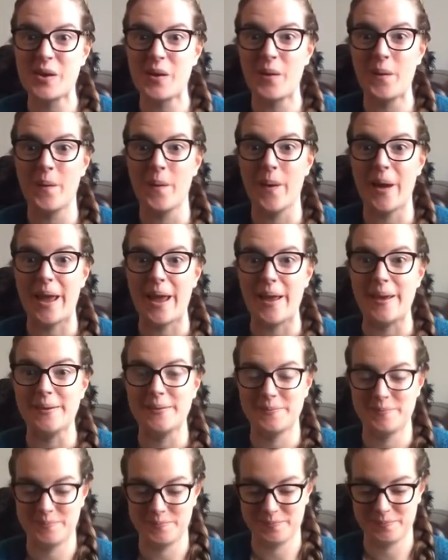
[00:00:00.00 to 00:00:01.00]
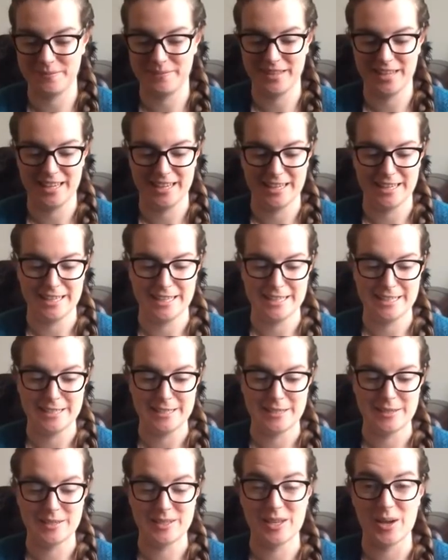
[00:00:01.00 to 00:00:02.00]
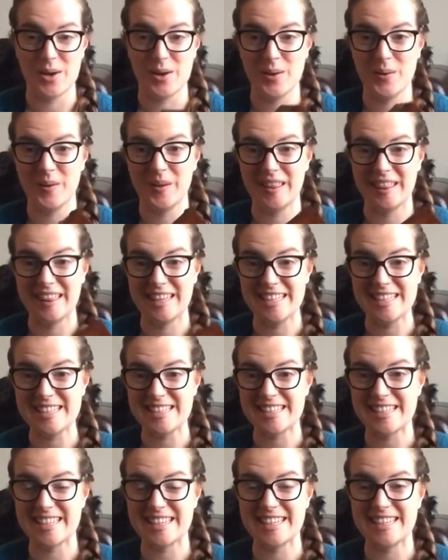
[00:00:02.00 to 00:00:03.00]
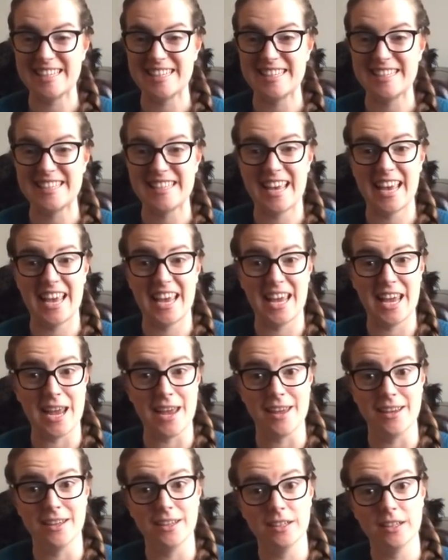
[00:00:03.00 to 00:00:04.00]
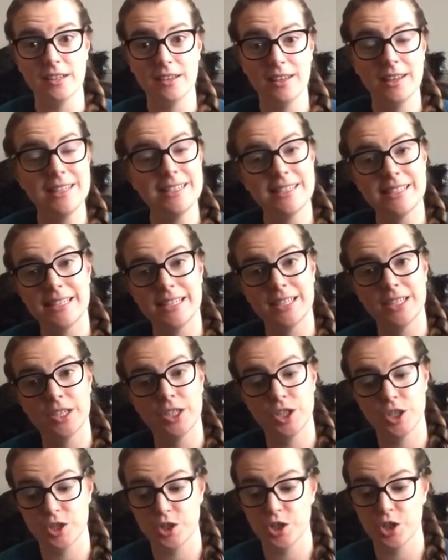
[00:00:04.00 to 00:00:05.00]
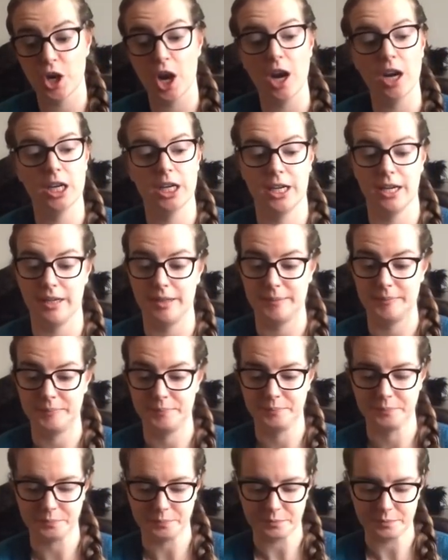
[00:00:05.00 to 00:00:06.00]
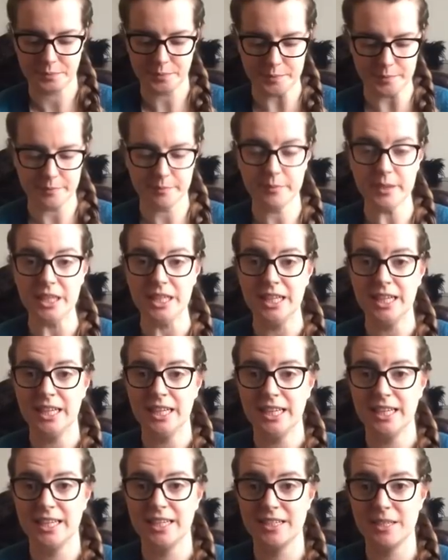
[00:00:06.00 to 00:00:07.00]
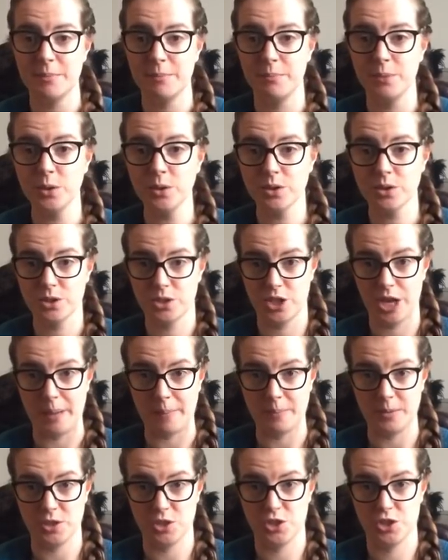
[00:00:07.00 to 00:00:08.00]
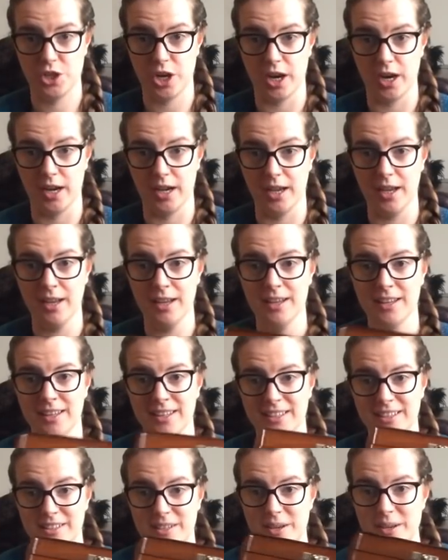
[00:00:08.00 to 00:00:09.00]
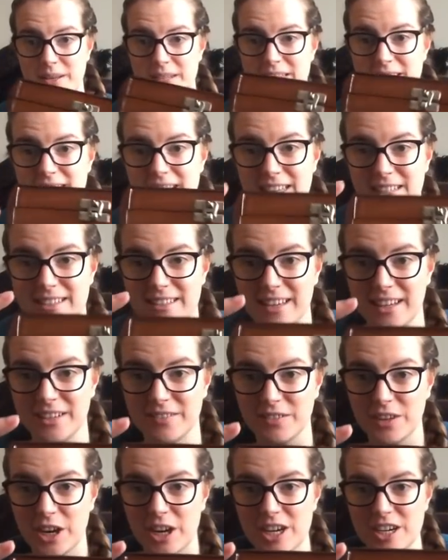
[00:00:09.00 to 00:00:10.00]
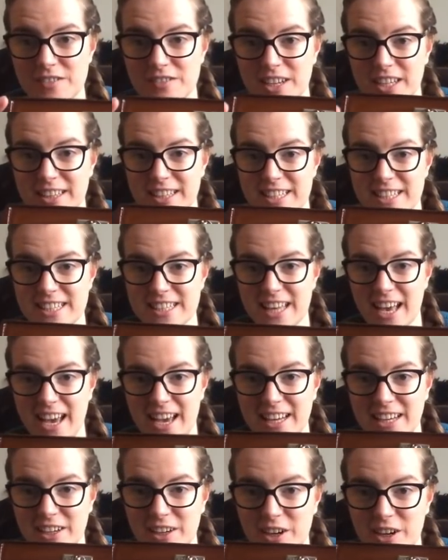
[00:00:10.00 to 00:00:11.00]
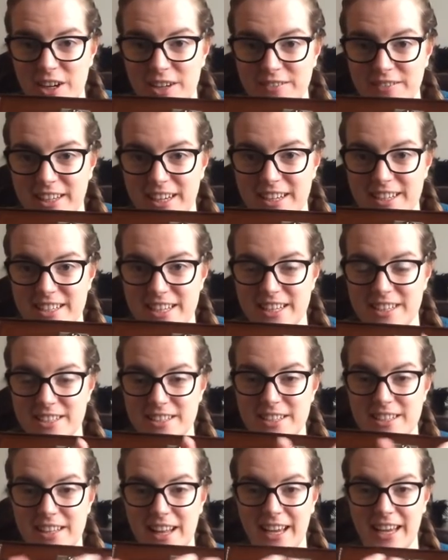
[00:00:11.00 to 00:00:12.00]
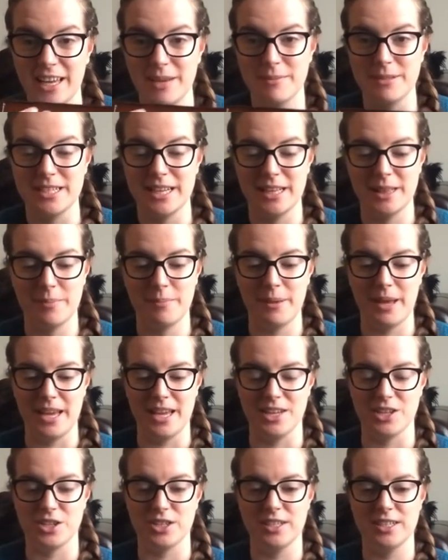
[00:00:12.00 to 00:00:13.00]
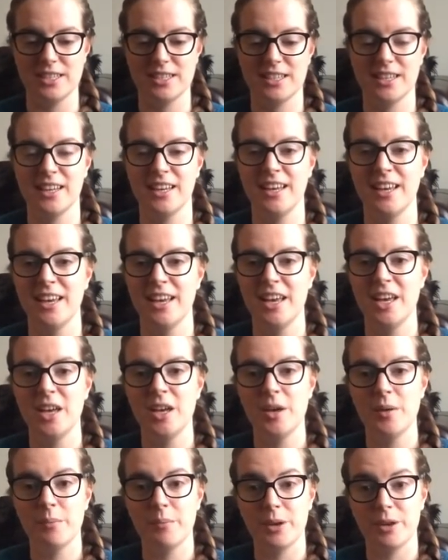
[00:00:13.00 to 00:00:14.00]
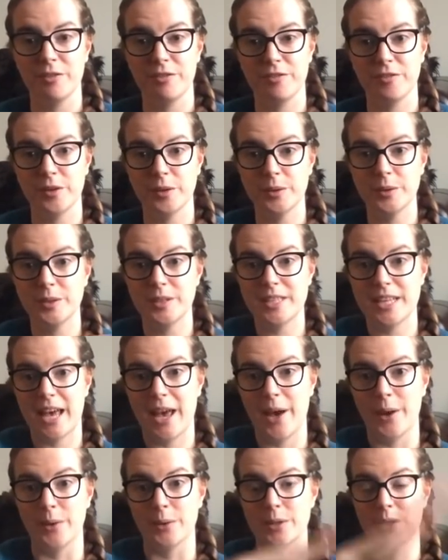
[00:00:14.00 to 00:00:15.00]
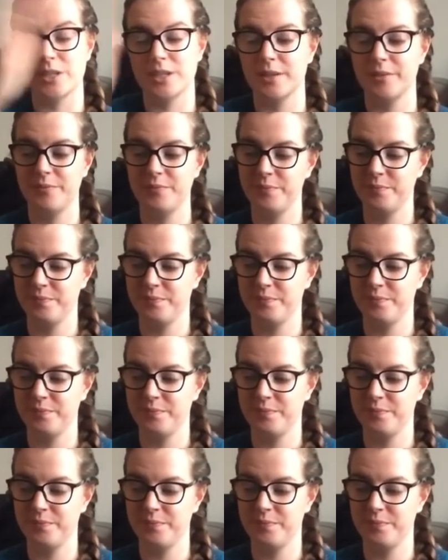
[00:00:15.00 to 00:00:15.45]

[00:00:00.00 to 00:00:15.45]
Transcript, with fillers: toy. So this is a Indian charkha. It is a book-shaped charkha. You can see it's kind of curved on this side and curved there to like imitate the pages, but it folds out.